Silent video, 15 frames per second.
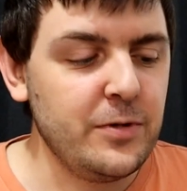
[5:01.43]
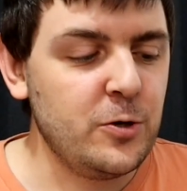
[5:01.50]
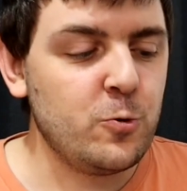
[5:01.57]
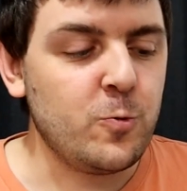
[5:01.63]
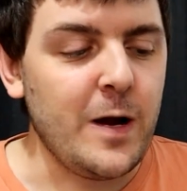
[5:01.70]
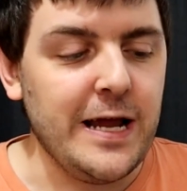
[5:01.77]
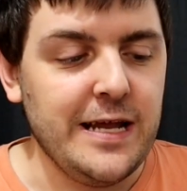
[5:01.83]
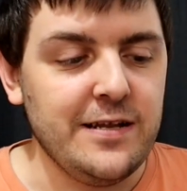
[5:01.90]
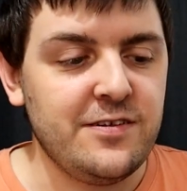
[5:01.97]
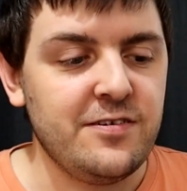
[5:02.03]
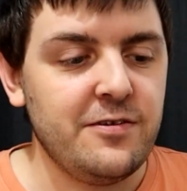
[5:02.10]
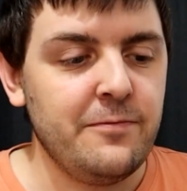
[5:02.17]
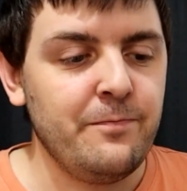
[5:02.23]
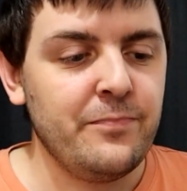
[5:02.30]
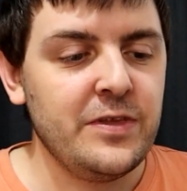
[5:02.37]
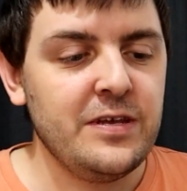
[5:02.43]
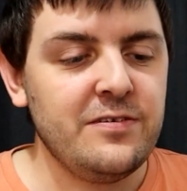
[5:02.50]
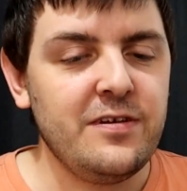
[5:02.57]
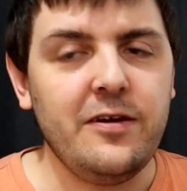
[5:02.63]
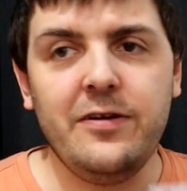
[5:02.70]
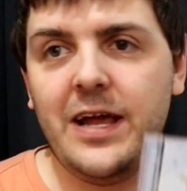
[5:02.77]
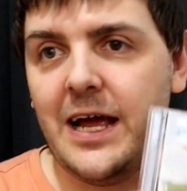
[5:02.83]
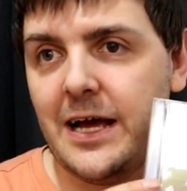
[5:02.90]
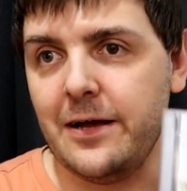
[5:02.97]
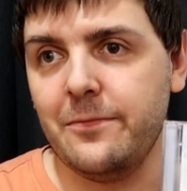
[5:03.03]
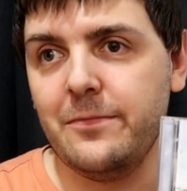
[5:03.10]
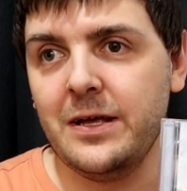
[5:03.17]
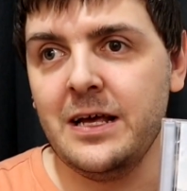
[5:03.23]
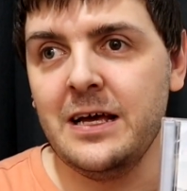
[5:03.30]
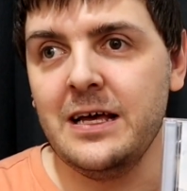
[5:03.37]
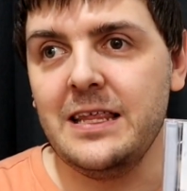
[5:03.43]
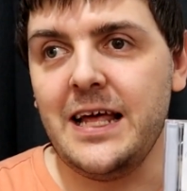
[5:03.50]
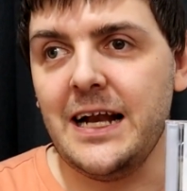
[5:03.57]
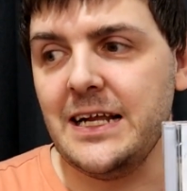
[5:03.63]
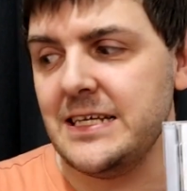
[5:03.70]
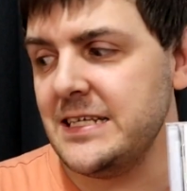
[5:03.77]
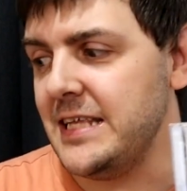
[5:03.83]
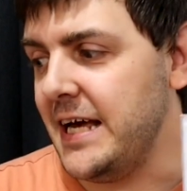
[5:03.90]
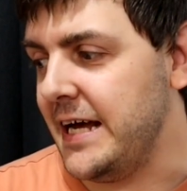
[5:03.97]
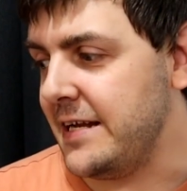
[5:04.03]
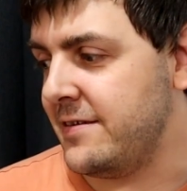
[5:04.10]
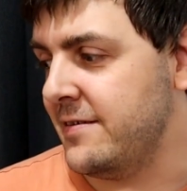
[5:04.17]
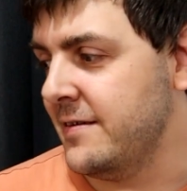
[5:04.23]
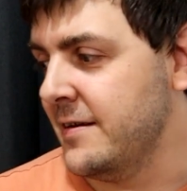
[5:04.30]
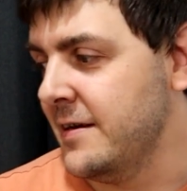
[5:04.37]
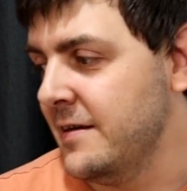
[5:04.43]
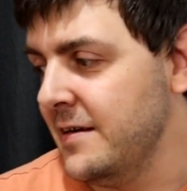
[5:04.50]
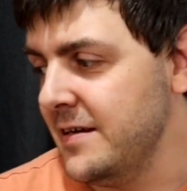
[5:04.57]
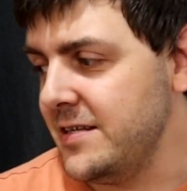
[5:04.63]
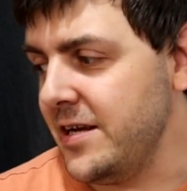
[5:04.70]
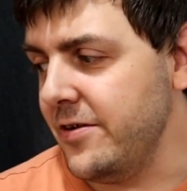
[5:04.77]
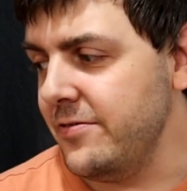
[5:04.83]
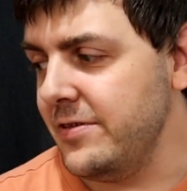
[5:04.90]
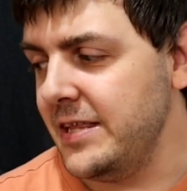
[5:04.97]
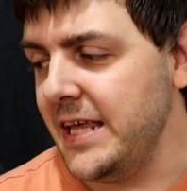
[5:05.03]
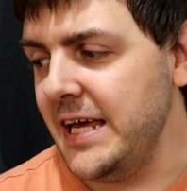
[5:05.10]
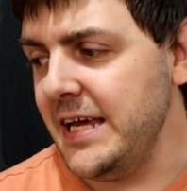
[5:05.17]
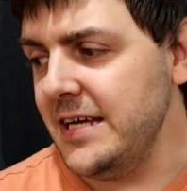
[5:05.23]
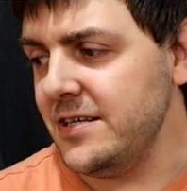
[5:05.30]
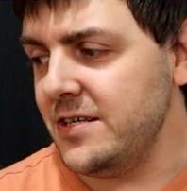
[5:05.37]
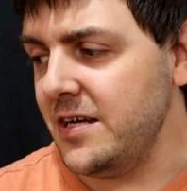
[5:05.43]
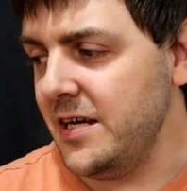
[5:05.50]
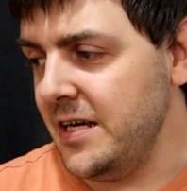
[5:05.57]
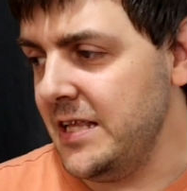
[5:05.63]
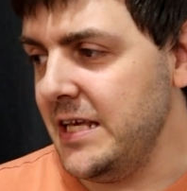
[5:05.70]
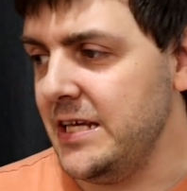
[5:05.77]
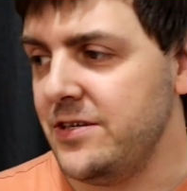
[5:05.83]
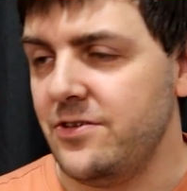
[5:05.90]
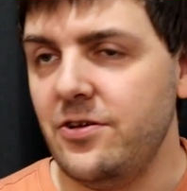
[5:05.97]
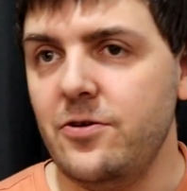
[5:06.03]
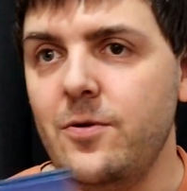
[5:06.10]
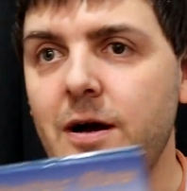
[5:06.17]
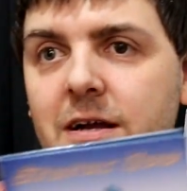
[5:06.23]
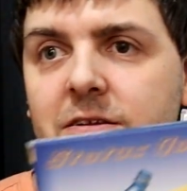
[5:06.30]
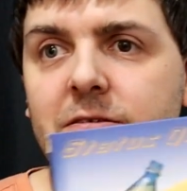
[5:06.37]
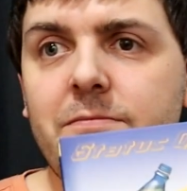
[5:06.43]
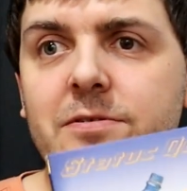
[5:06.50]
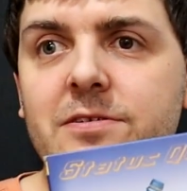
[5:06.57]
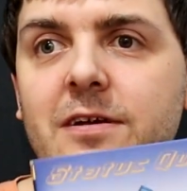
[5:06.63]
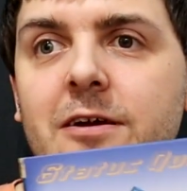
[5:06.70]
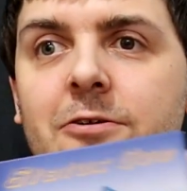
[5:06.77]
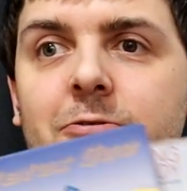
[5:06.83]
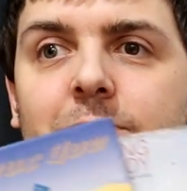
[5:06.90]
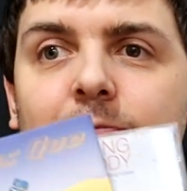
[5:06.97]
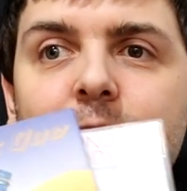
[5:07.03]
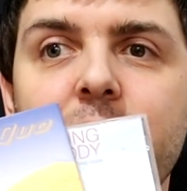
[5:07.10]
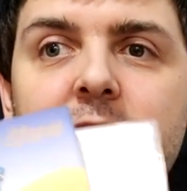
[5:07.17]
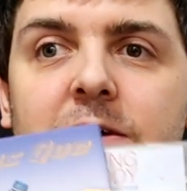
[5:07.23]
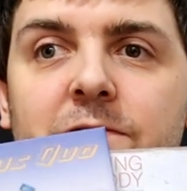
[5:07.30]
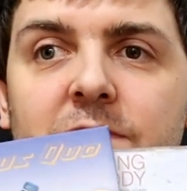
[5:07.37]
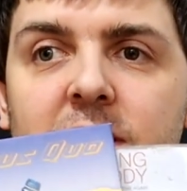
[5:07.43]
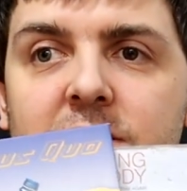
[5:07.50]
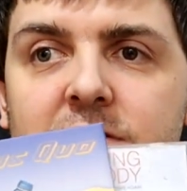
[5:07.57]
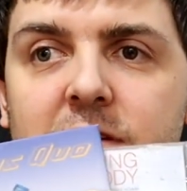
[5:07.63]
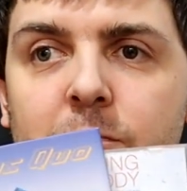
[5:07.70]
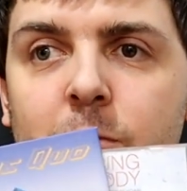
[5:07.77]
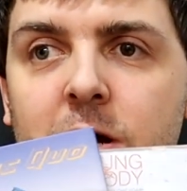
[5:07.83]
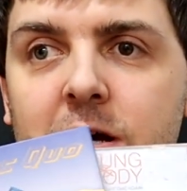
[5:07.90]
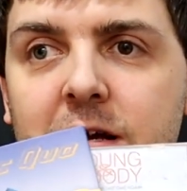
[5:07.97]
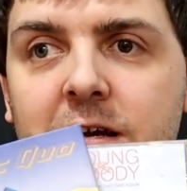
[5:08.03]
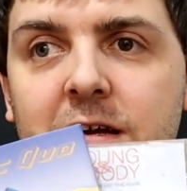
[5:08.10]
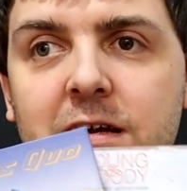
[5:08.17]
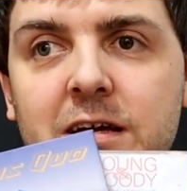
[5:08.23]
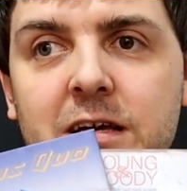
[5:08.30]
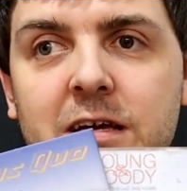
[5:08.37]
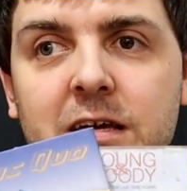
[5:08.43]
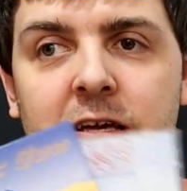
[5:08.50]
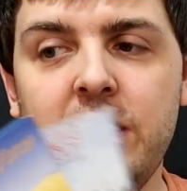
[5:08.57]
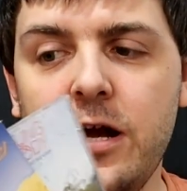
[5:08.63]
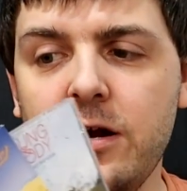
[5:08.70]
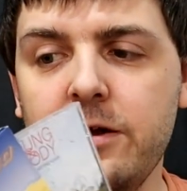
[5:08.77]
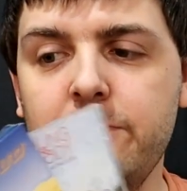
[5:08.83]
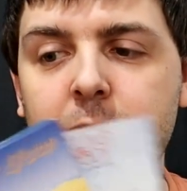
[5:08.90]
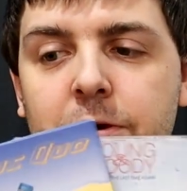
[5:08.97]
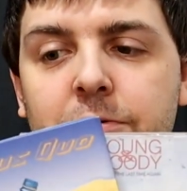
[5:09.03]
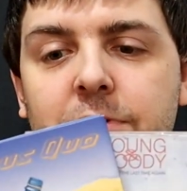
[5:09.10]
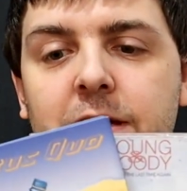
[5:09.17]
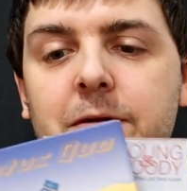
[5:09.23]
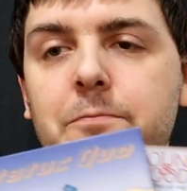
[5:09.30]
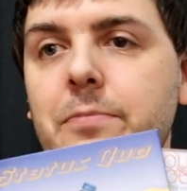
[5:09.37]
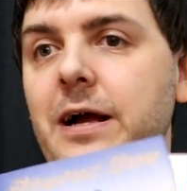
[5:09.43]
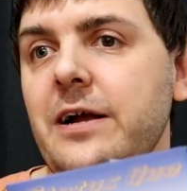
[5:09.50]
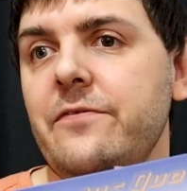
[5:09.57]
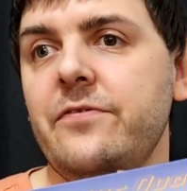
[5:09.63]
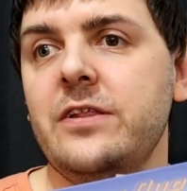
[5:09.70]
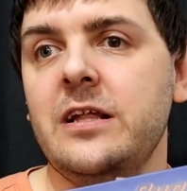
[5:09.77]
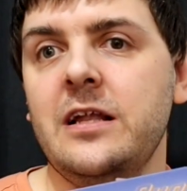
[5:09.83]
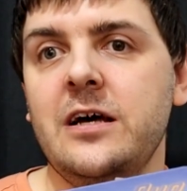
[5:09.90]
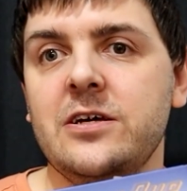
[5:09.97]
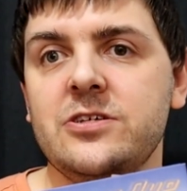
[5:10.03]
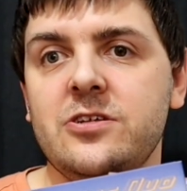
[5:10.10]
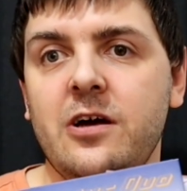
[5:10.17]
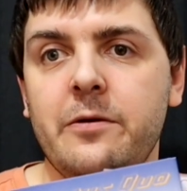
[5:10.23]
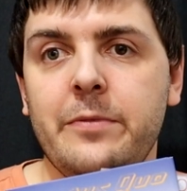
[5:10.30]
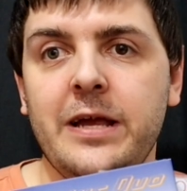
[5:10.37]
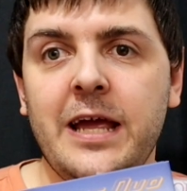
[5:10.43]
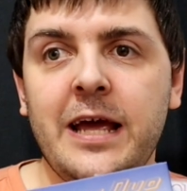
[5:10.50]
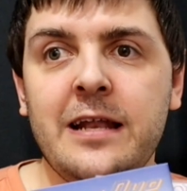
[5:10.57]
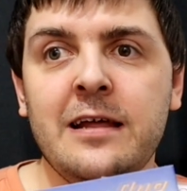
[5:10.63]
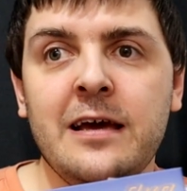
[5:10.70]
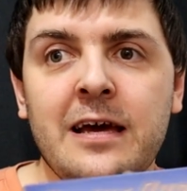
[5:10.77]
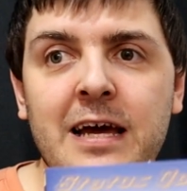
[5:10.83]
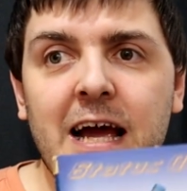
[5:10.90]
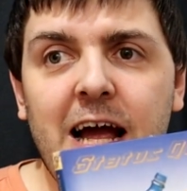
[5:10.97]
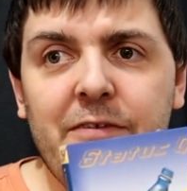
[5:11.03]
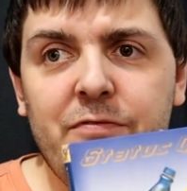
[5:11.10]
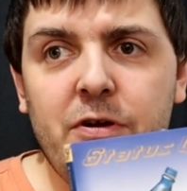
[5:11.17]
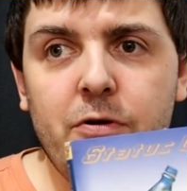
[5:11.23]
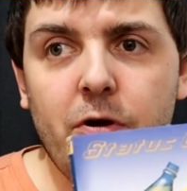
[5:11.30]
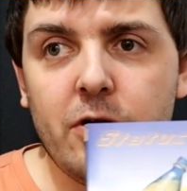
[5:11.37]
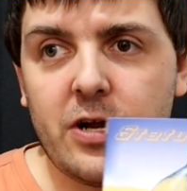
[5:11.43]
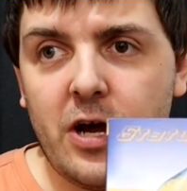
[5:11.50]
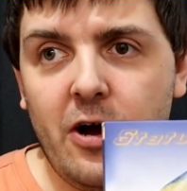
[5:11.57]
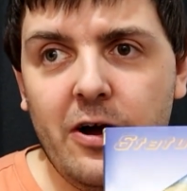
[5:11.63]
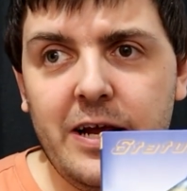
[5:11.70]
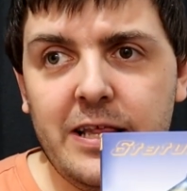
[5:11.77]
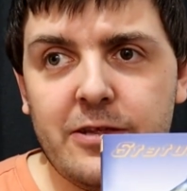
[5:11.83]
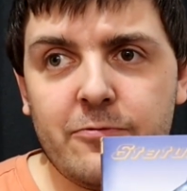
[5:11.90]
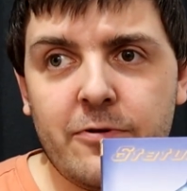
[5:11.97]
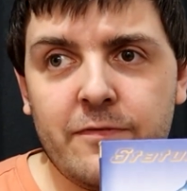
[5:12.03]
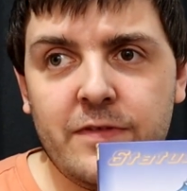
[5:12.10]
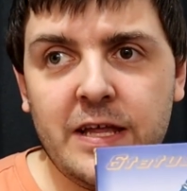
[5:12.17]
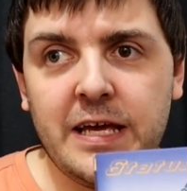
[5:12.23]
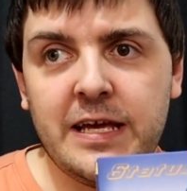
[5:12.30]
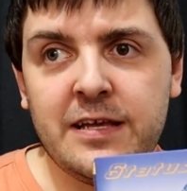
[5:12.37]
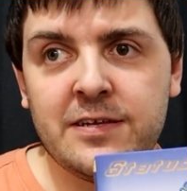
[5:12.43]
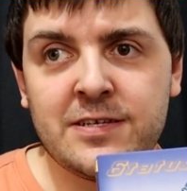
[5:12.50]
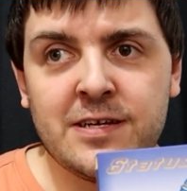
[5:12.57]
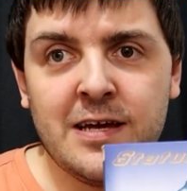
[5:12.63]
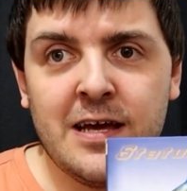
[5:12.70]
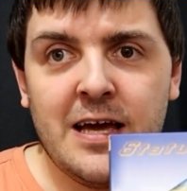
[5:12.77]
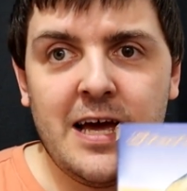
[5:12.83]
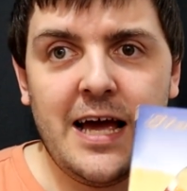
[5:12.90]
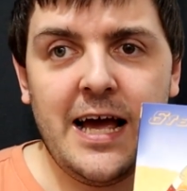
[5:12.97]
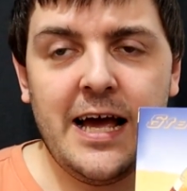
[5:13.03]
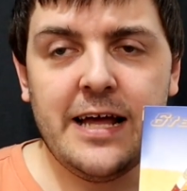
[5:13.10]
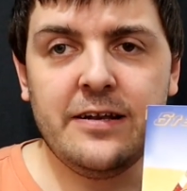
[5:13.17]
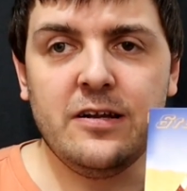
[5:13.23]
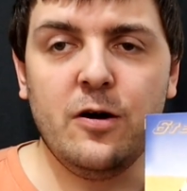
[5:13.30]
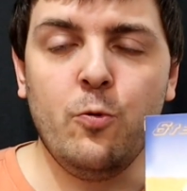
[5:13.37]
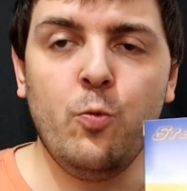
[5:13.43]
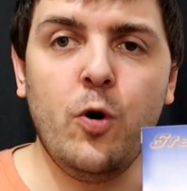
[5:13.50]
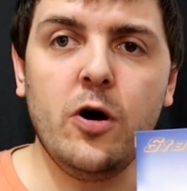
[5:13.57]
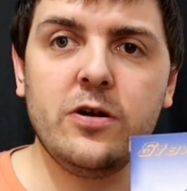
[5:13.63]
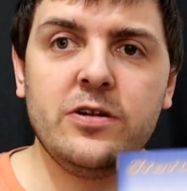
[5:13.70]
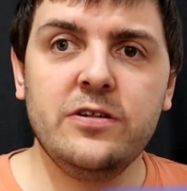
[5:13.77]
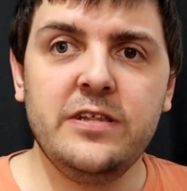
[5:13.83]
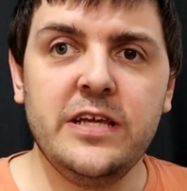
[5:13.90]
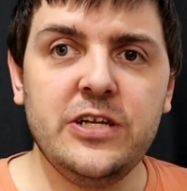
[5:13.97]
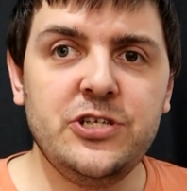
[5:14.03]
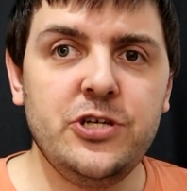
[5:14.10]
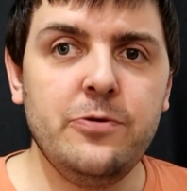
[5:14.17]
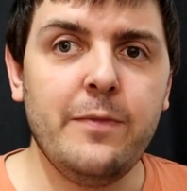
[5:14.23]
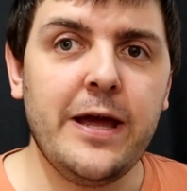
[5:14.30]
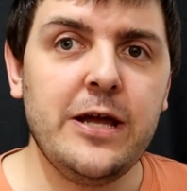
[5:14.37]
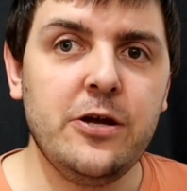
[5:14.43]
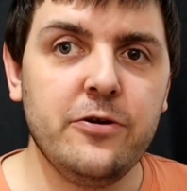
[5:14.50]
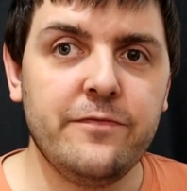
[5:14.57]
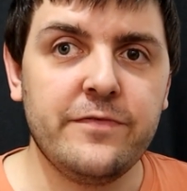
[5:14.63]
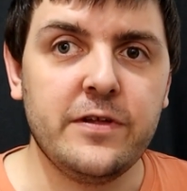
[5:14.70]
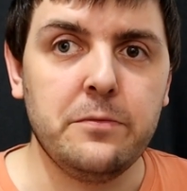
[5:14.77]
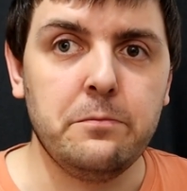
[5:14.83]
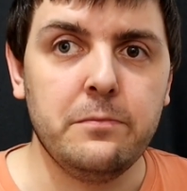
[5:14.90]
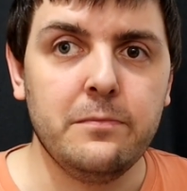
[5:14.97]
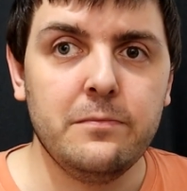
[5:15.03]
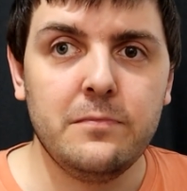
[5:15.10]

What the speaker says: Great. So yeah, that is that. So these are these two items. So Thirsty Work, Young and Moody, back for the last time again. Have you got either of these, and what did you make of them?